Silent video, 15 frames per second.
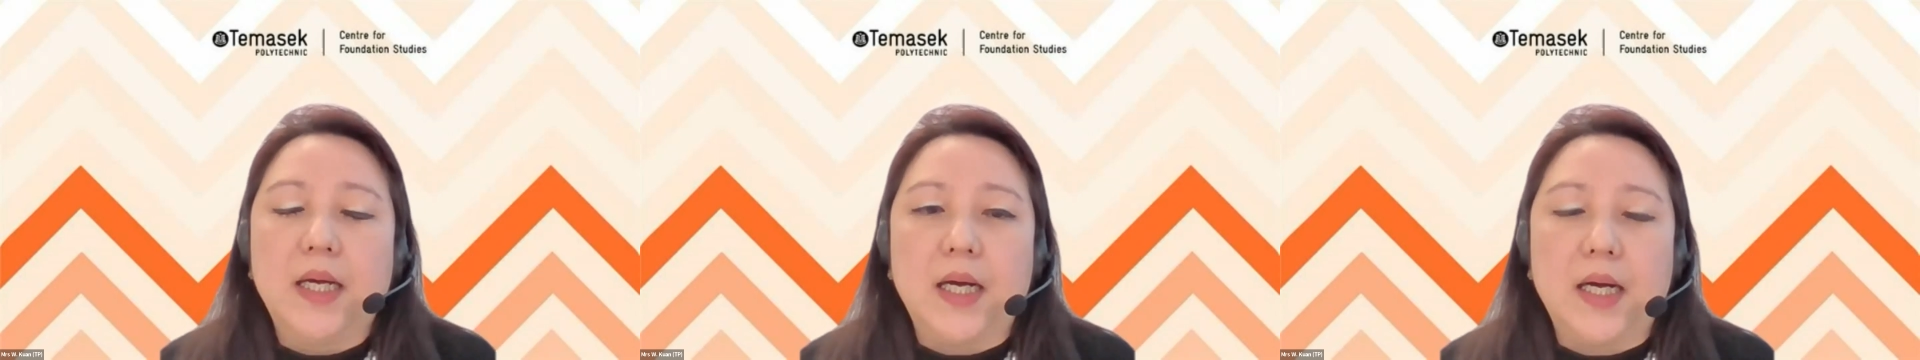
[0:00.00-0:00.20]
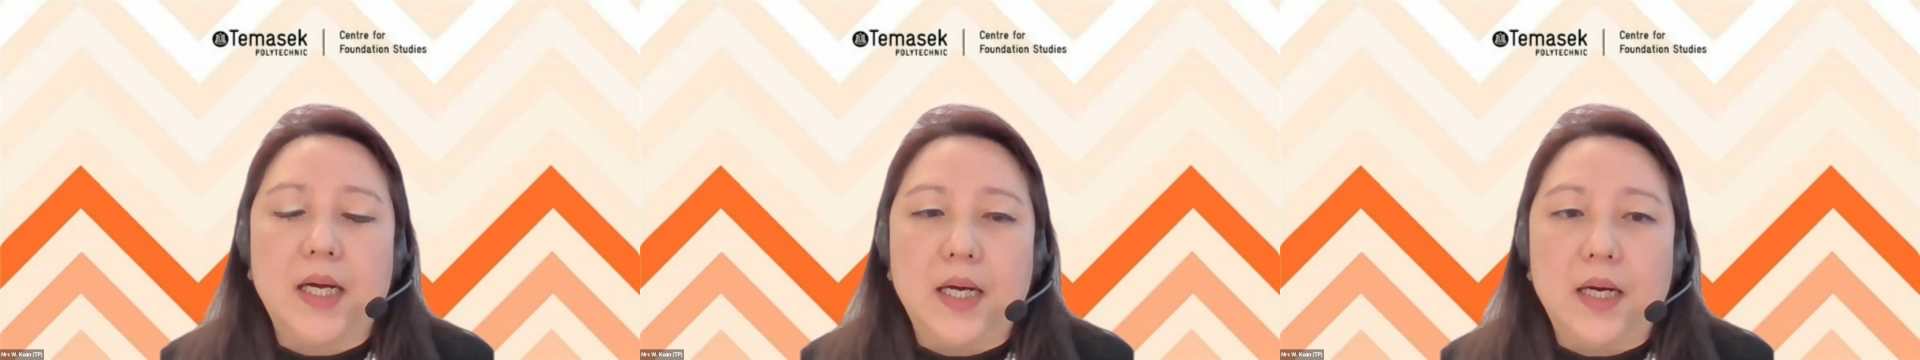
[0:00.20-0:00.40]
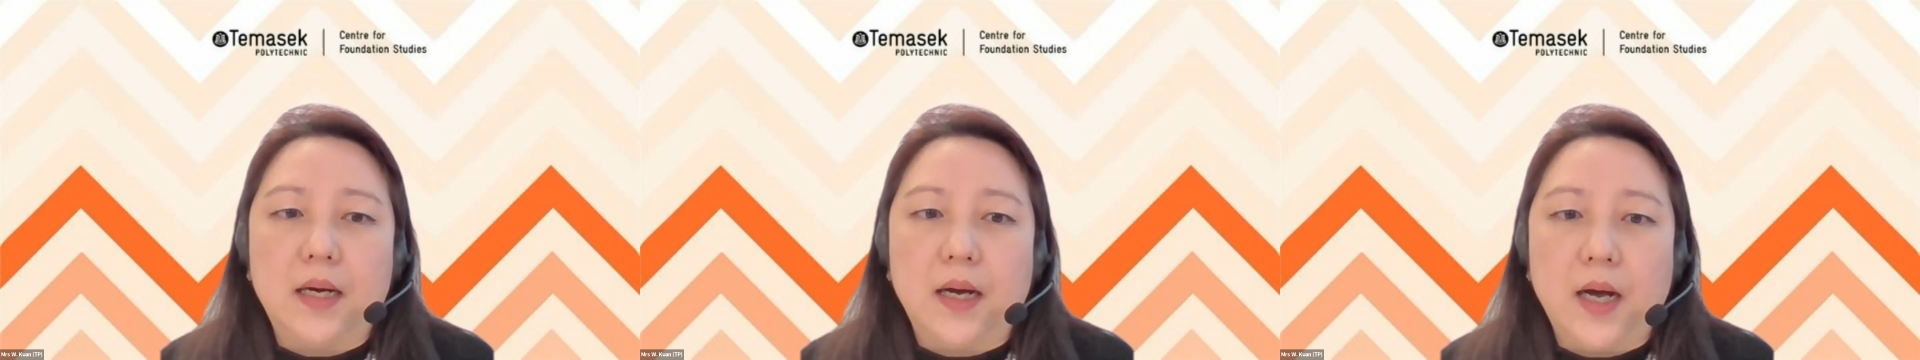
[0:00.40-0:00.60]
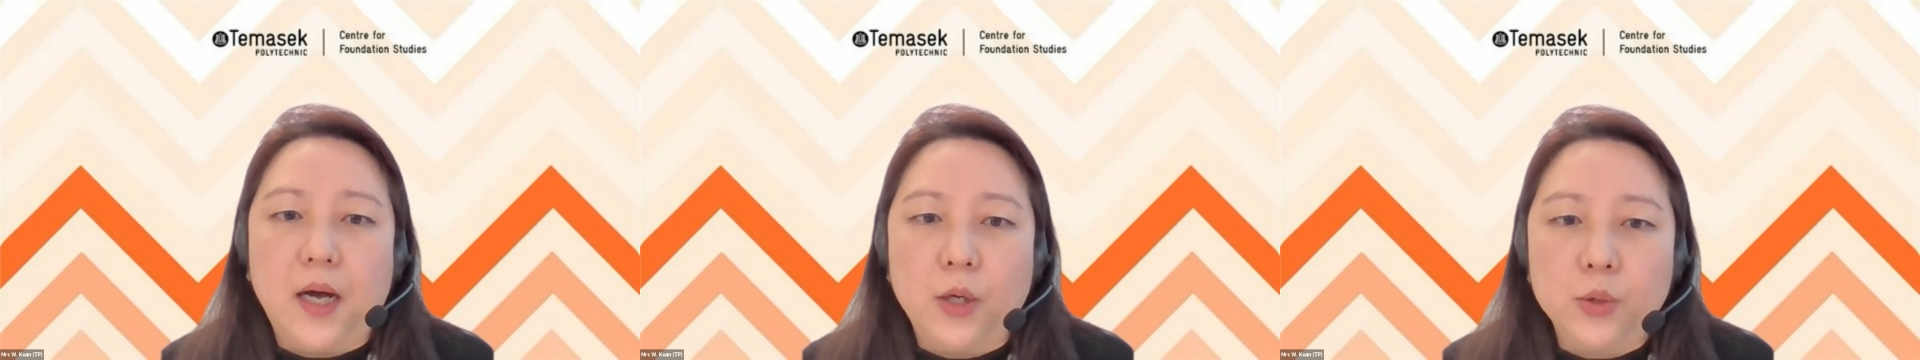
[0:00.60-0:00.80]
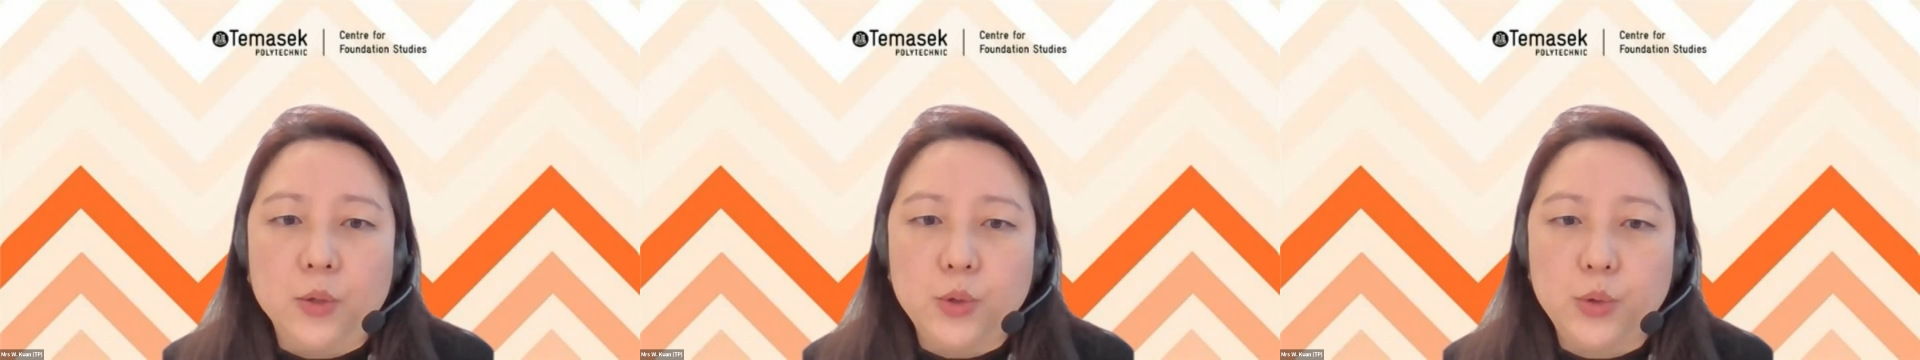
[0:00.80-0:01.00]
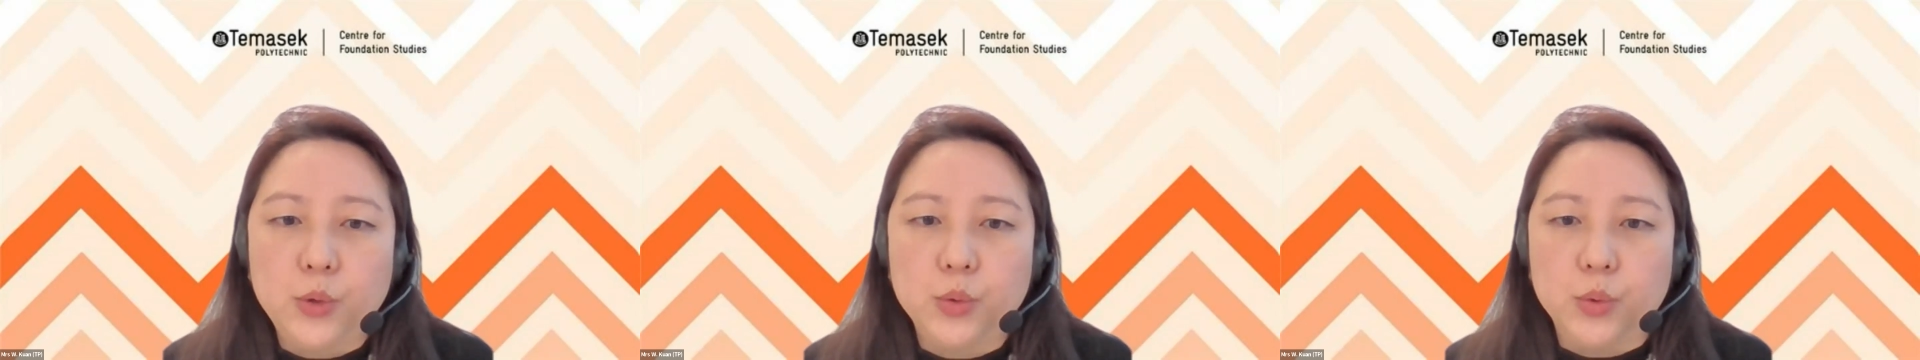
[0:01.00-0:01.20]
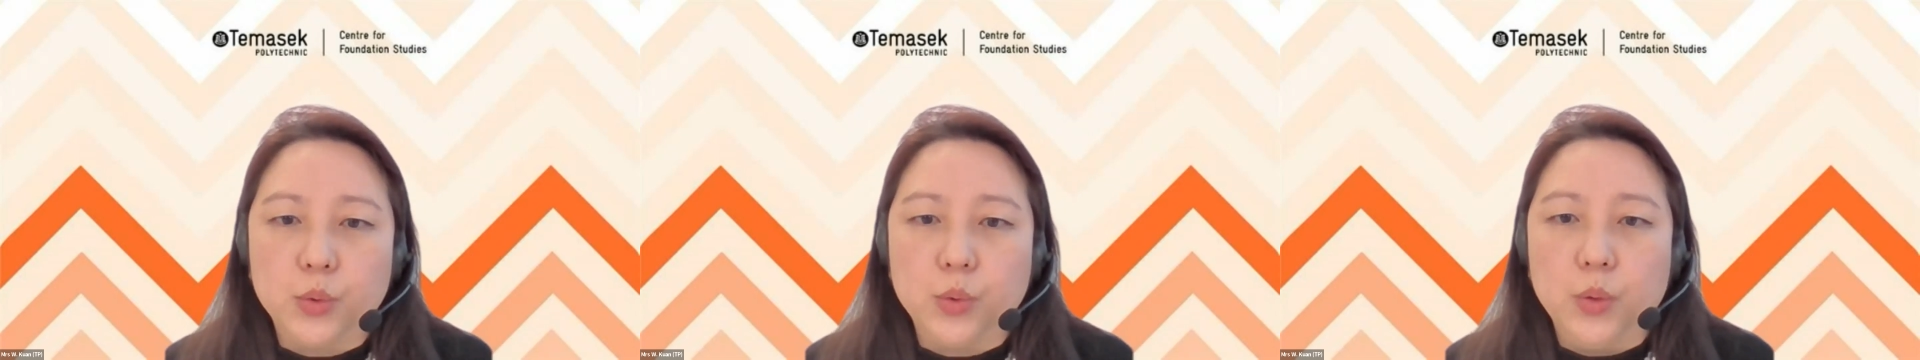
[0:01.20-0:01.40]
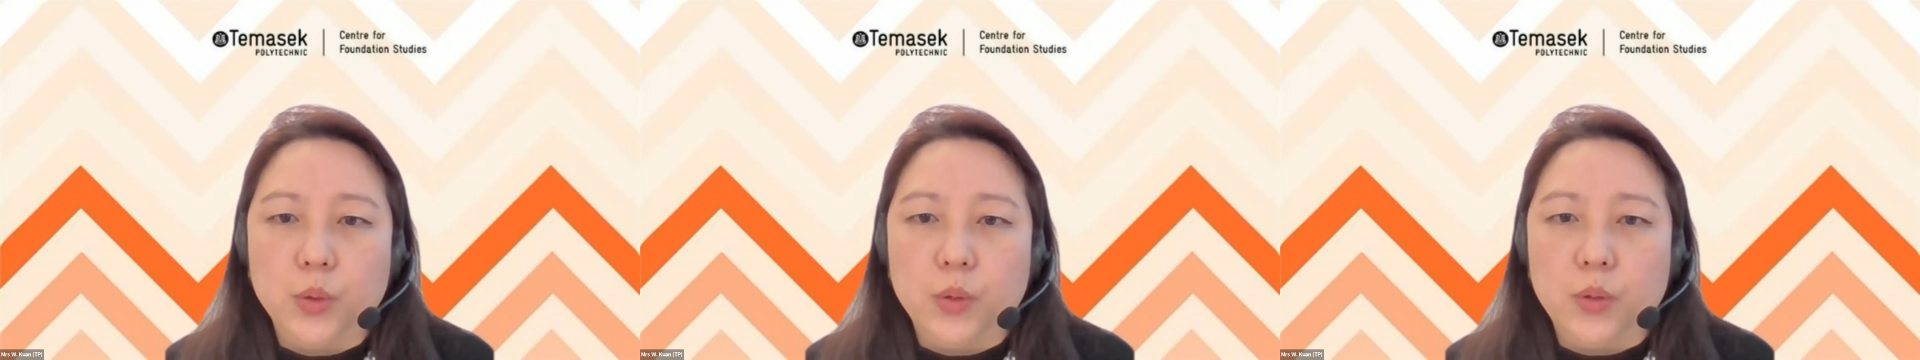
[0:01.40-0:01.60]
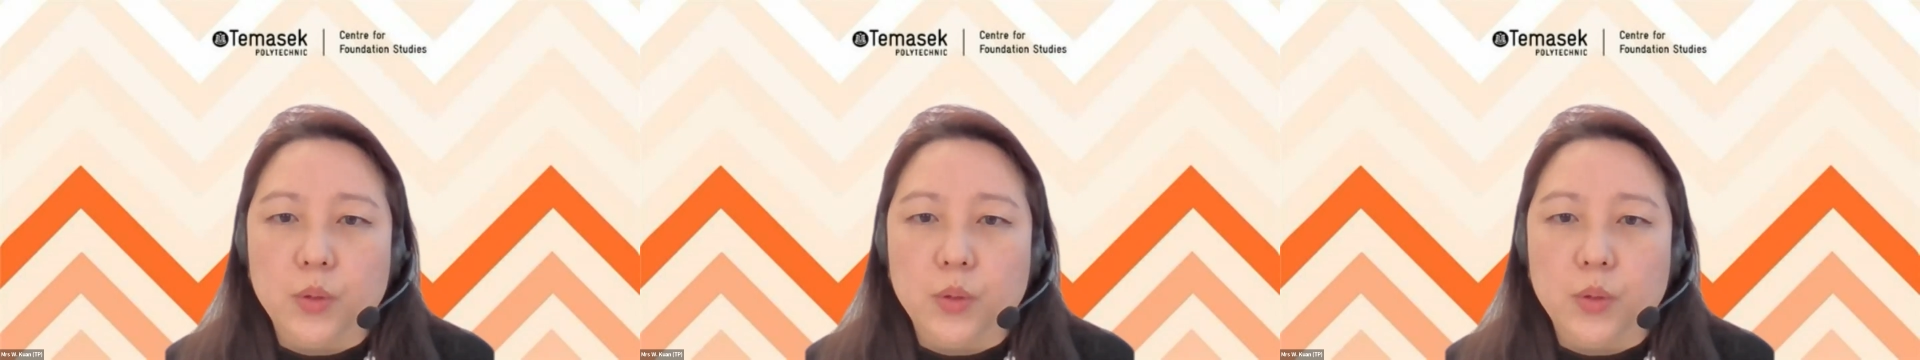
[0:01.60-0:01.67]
how to